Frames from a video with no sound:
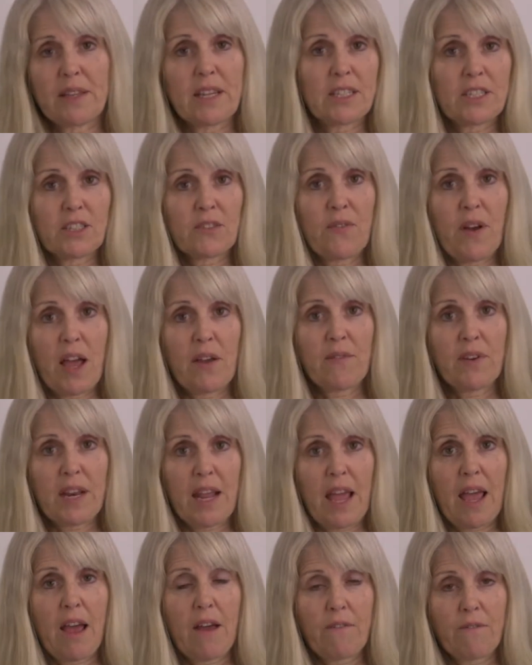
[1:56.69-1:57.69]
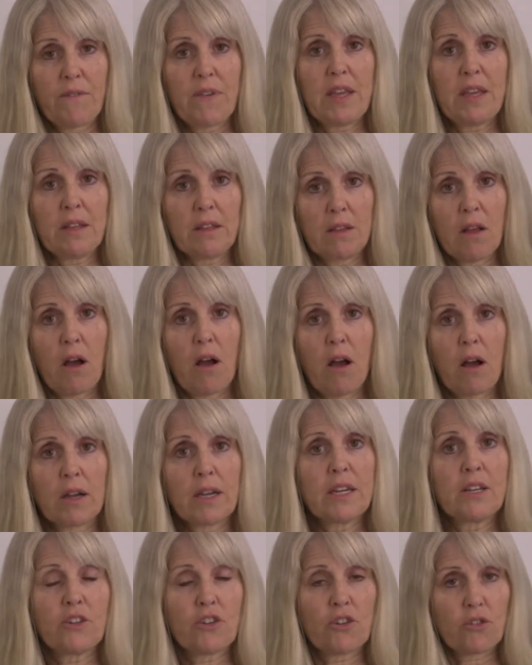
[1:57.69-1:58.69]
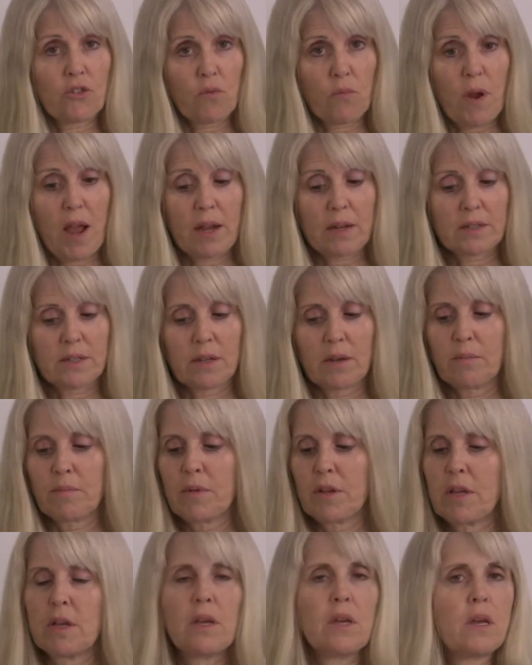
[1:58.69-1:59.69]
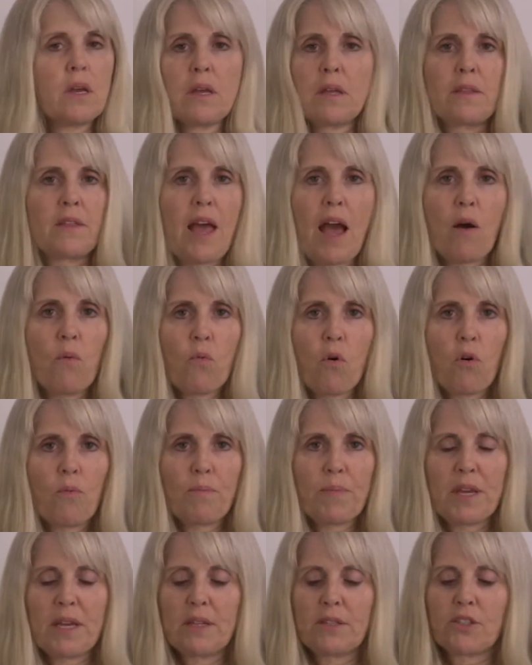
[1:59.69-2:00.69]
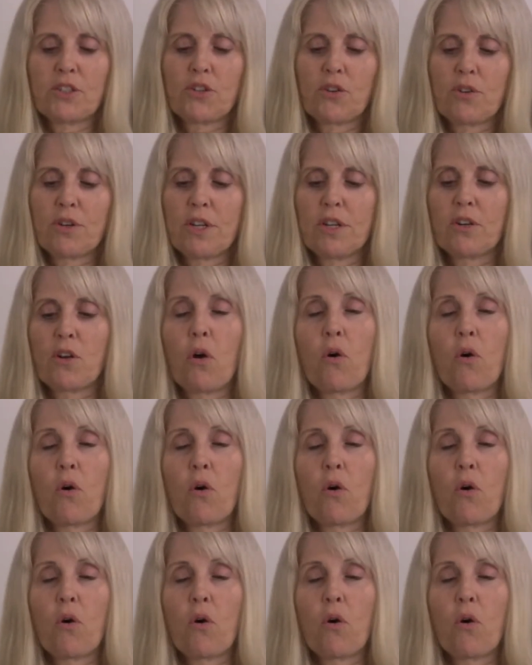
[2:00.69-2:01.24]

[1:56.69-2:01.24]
that's 5.5 feet long into the rectum. That won't be inserted.